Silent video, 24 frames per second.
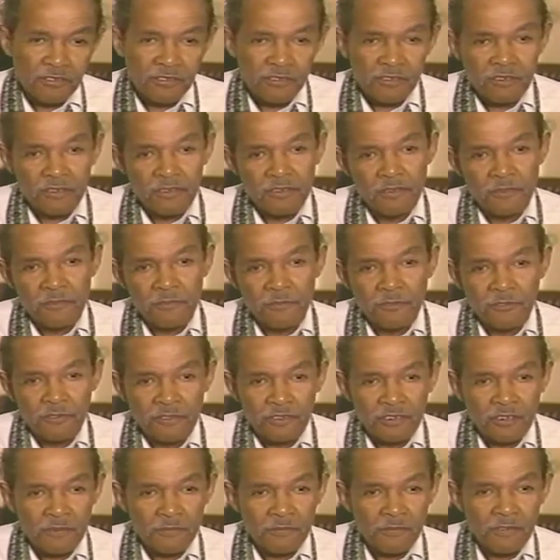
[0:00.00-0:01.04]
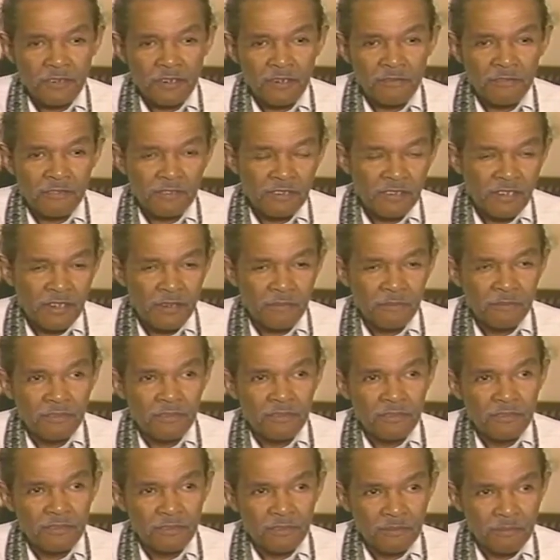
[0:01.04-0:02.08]
you you feel different every time you
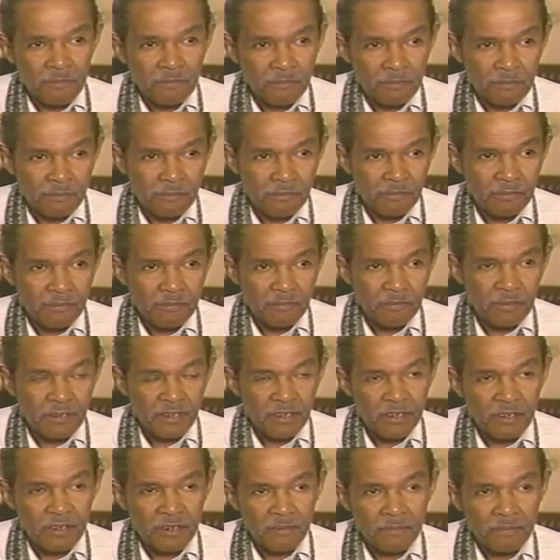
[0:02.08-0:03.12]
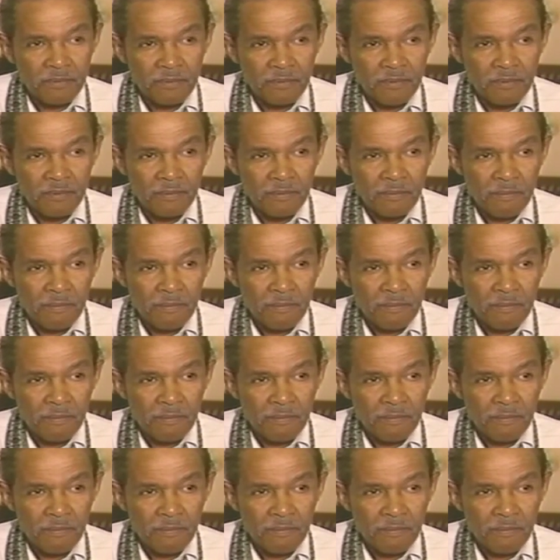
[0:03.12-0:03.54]
you pick it up, you know.